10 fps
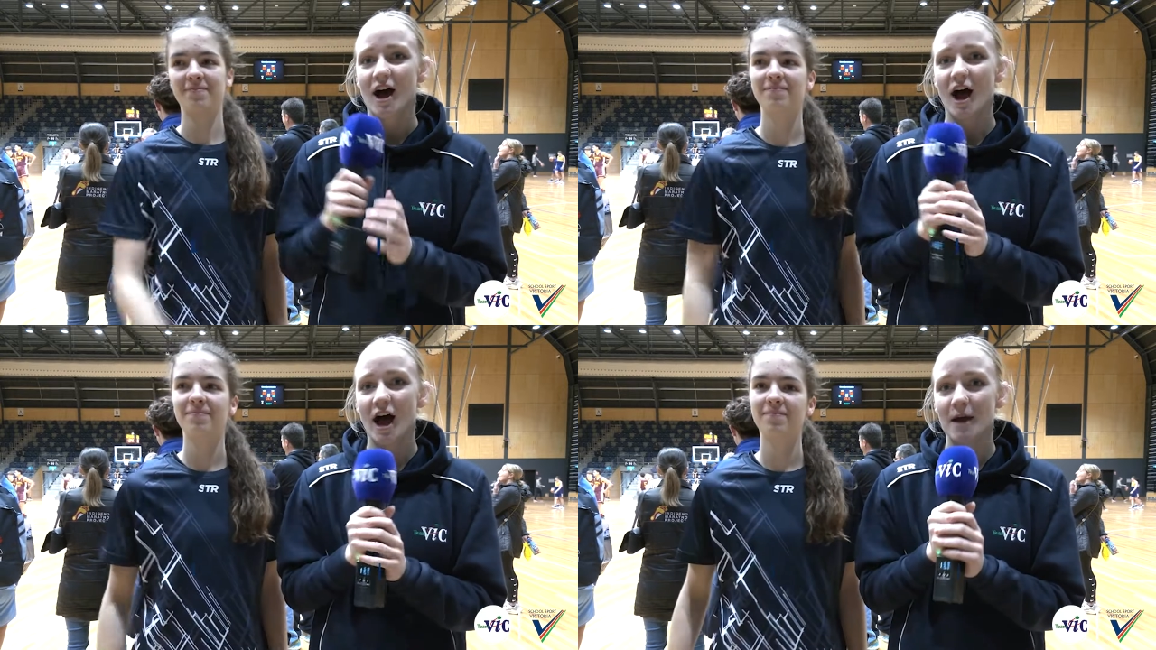
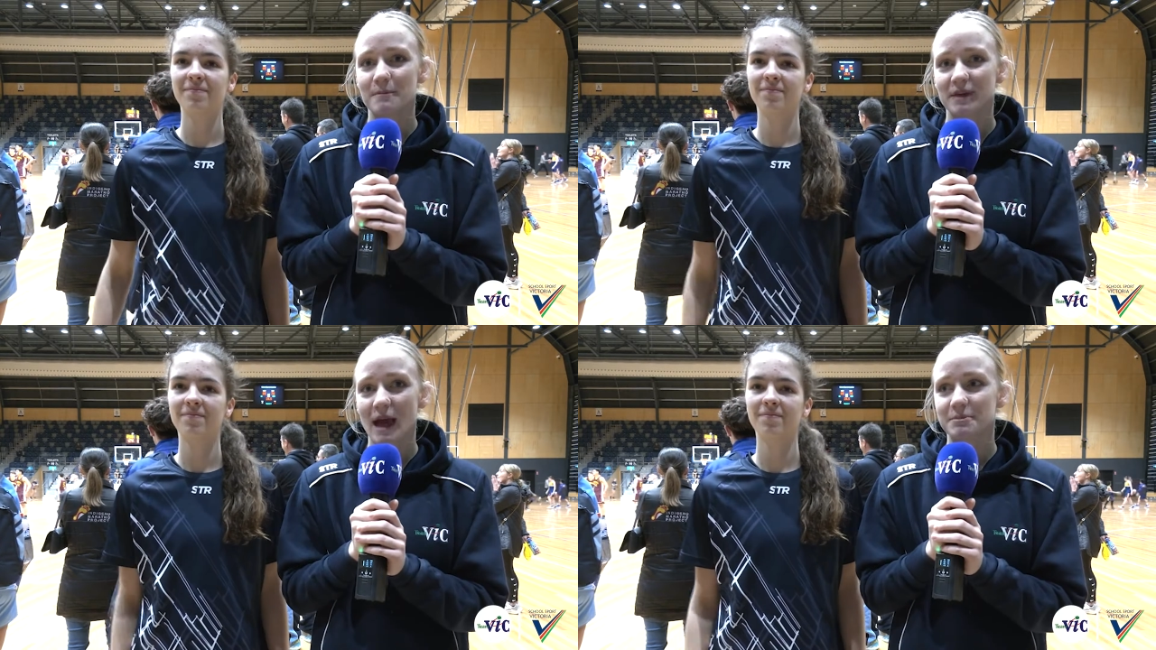
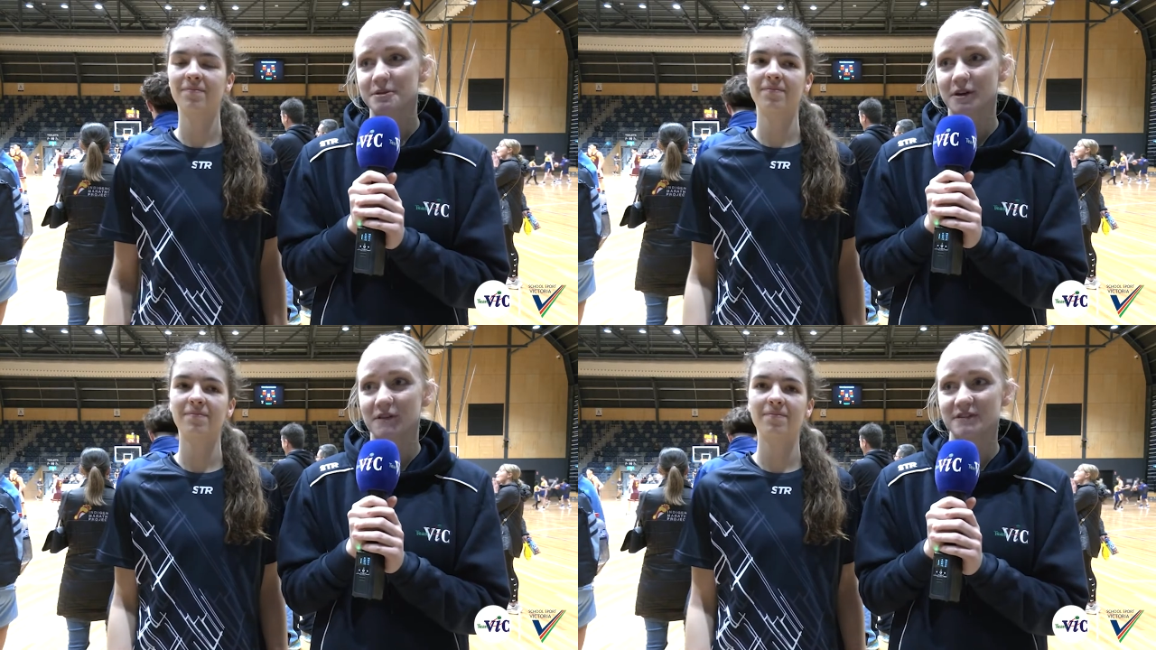Speaker 1: I'm
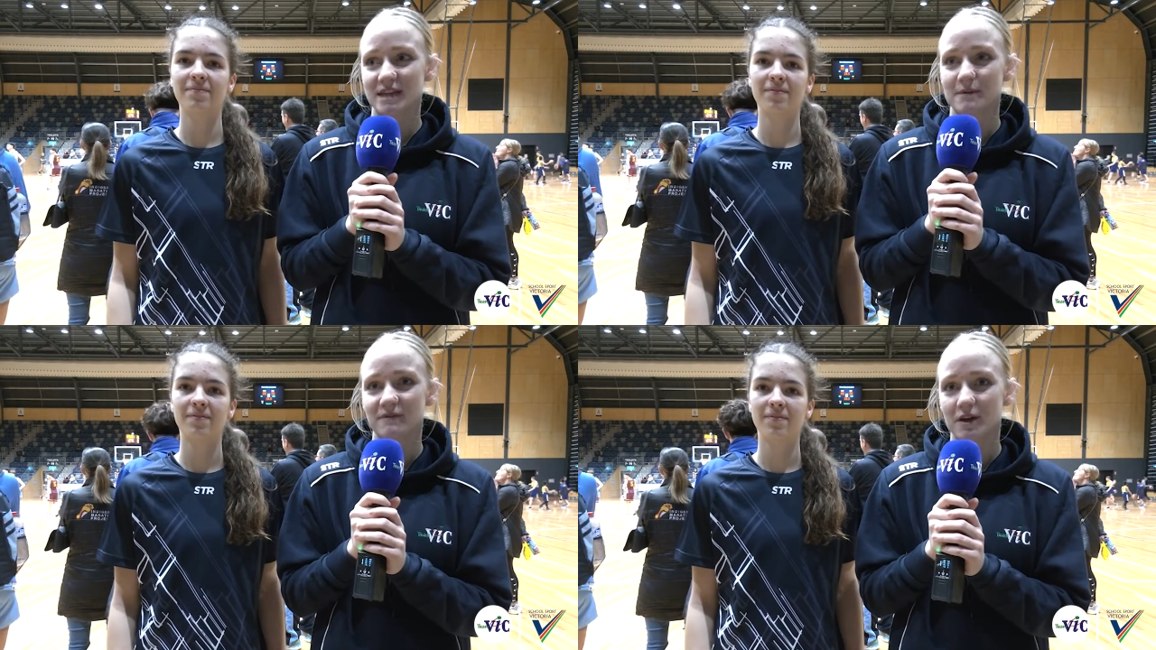captain of
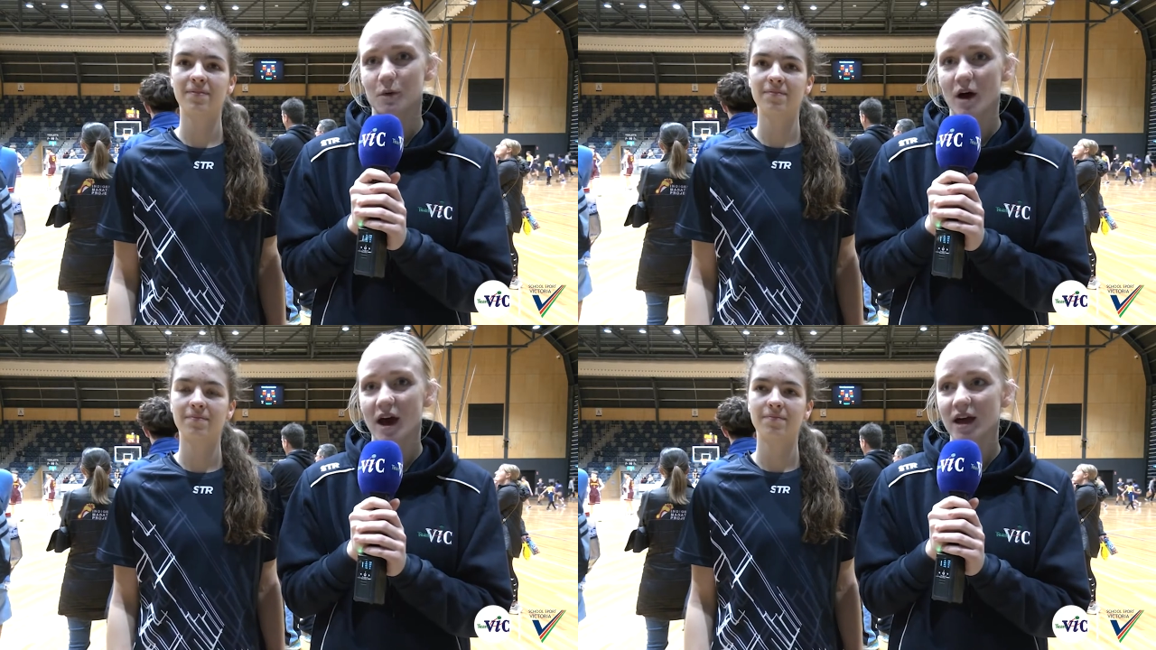Team Vic
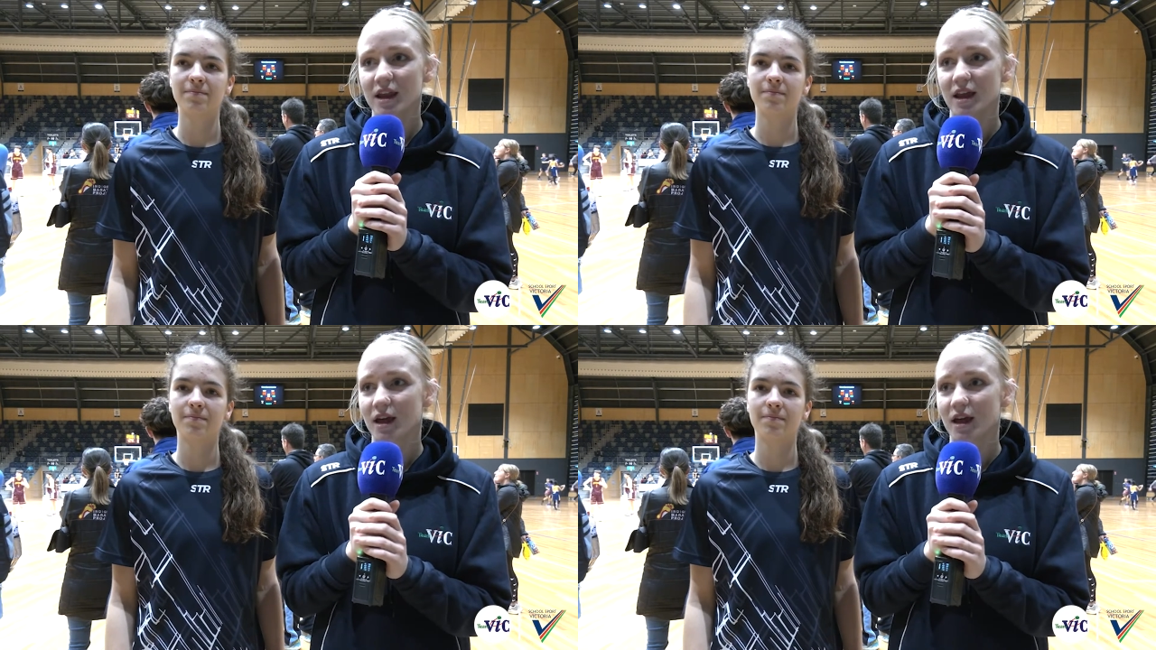White.